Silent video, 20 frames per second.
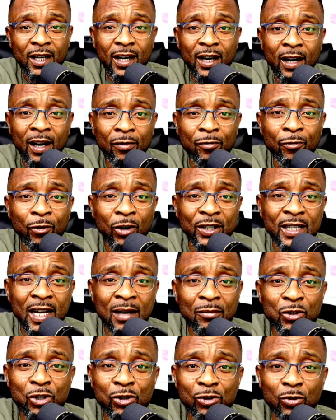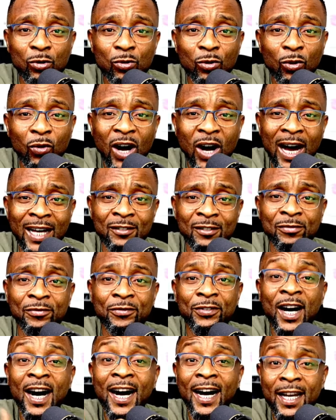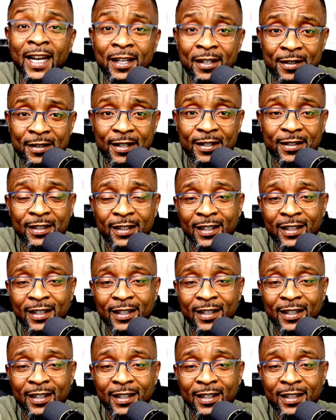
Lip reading: for them to advise